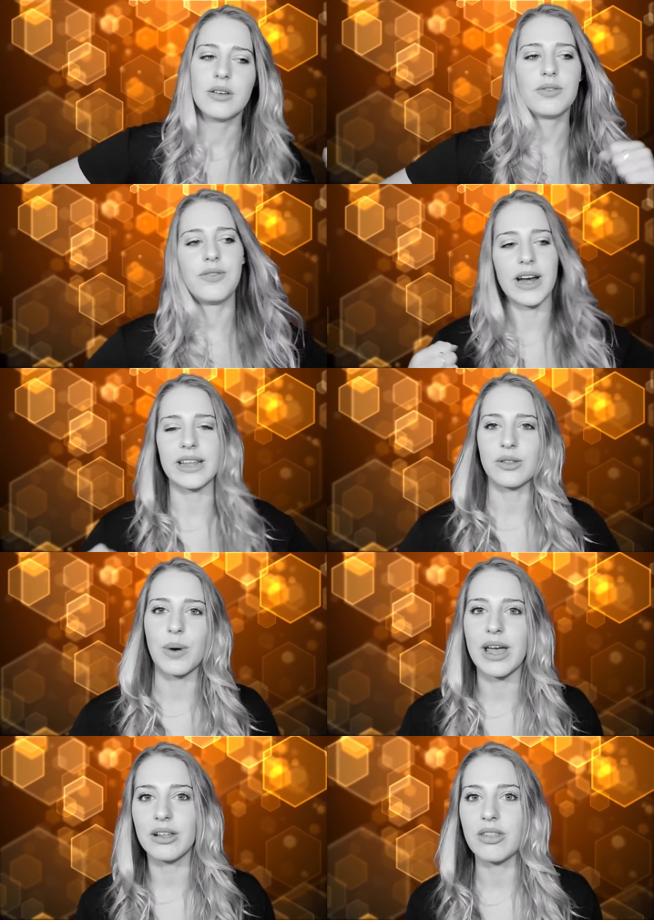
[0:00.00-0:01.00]
fighting the
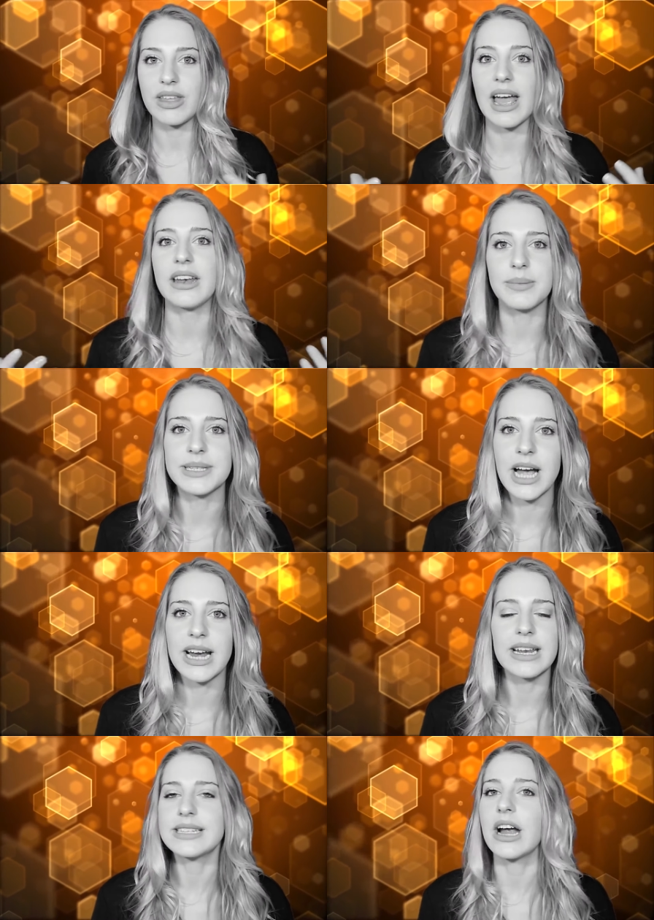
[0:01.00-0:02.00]
whale and they end up inside
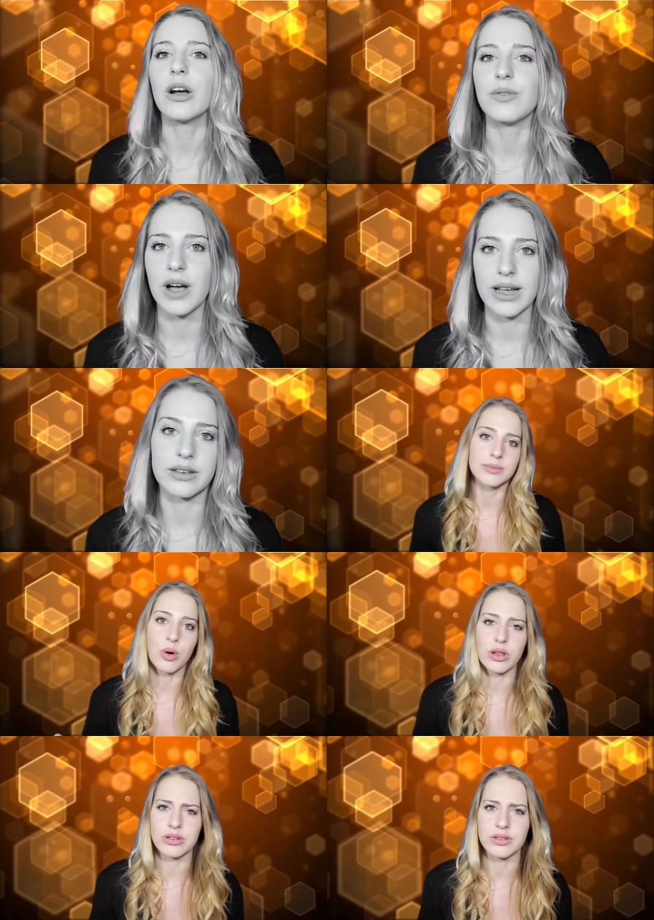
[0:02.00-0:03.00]
it. Terrifying.
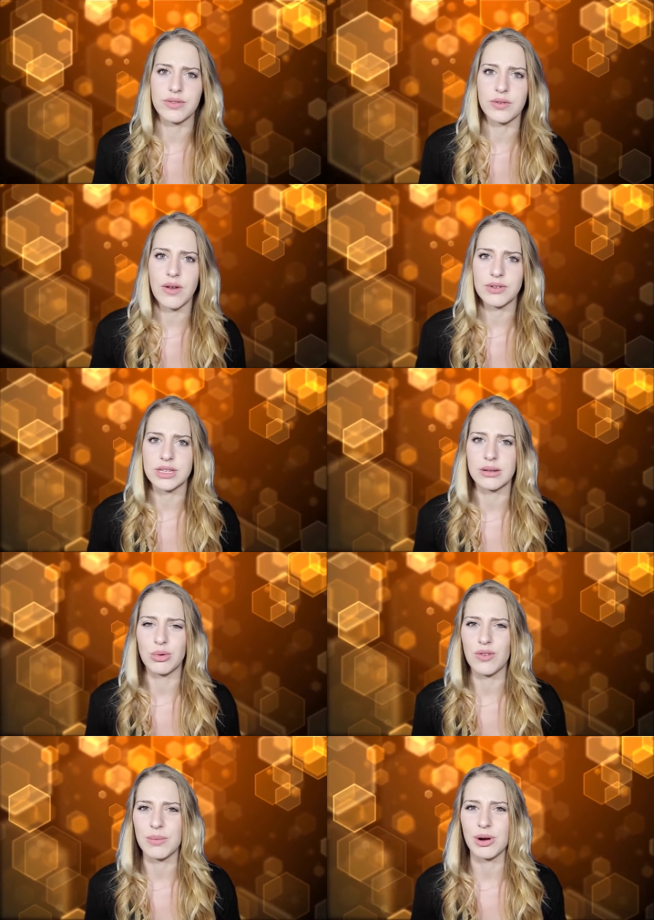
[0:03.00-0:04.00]
Spoilers if you've never seen the movie, but